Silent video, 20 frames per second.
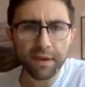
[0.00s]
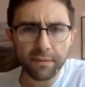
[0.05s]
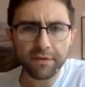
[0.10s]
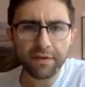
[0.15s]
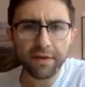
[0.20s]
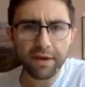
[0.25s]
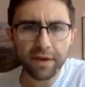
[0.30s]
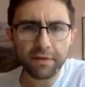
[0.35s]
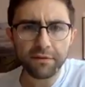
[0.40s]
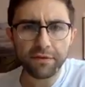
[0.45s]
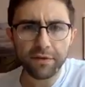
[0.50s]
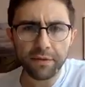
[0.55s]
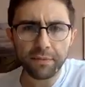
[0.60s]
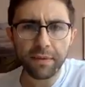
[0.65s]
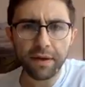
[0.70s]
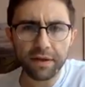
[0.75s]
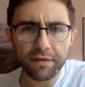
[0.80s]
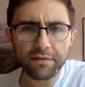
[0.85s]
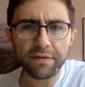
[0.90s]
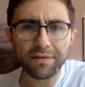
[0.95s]
taken for the
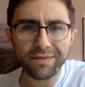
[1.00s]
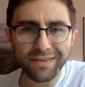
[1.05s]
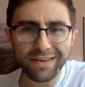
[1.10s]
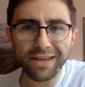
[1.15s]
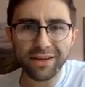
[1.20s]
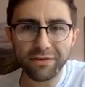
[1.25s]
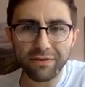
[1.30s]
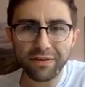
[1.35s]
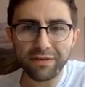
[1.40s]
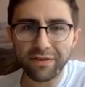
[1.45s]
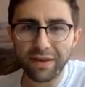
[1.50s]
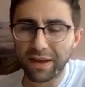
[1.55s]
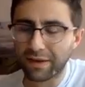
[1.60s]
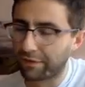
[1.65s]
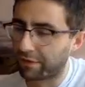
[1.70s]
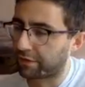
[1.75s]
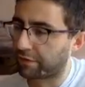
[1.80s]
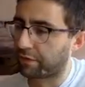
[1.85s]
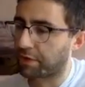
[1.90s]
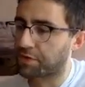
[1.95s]
mass to decrease to half
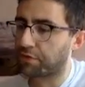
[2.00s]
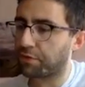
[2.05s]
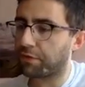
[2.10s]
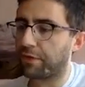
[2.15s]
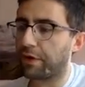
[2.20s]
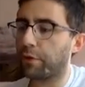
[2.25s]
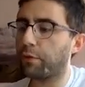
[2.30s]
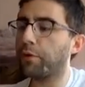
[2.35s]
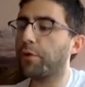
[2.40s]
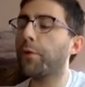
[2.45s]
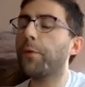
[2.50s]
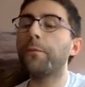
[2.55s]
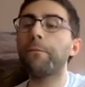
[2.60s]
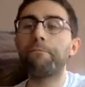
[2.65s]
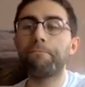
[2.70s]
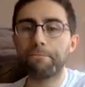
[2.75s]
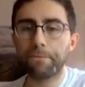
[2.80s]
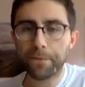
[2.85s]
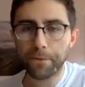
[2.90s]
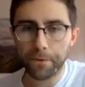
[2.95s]
its original value.
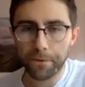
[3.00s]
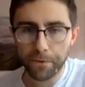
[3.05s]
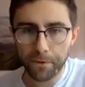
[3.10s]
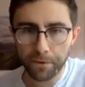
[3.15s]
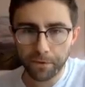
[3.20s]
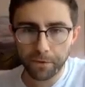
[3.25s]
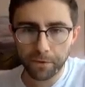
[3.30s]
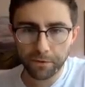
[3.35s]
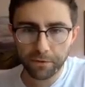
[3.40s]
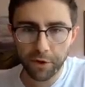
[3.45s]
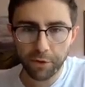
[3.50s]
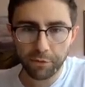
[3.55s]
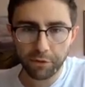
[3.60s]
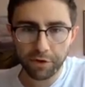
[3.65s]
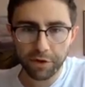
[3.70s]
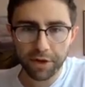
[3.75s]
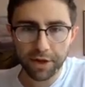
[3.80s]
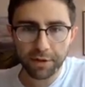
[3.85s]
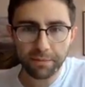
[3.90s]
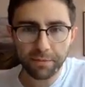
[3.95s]
Turbo
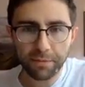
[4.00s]
recap.